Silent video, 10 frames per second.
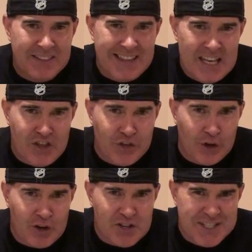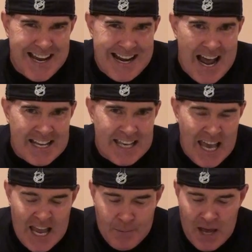with the Thursday night
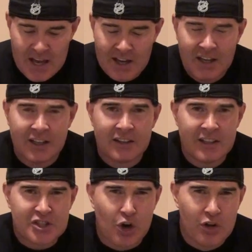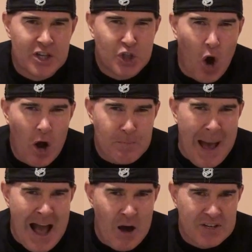game. Let's go to the dog
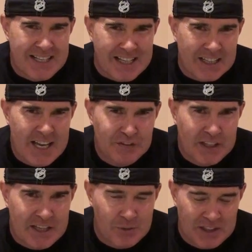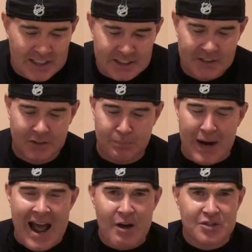pound in Cleveland, where the Cleveland
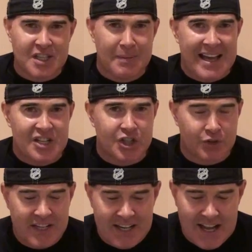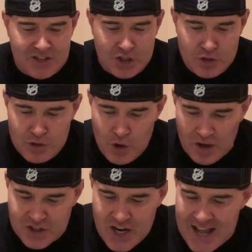Browns are minus three against the New
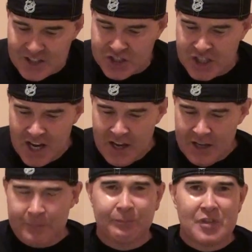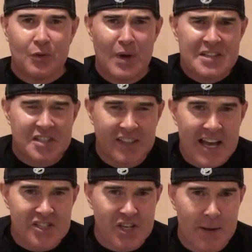York Jets. When's the
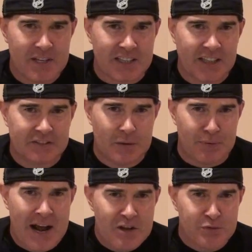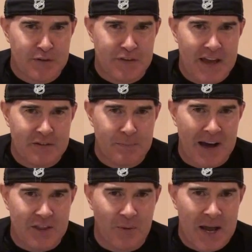last time the Cleveland Browns were favored,
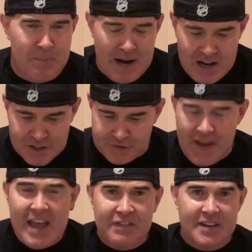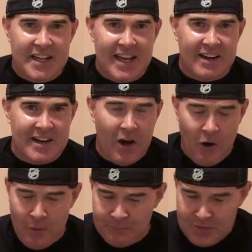by the way? Browns favored here at
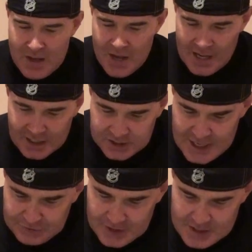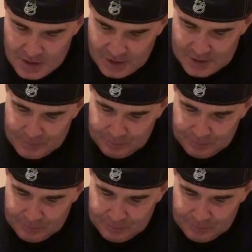home. Cleveland 0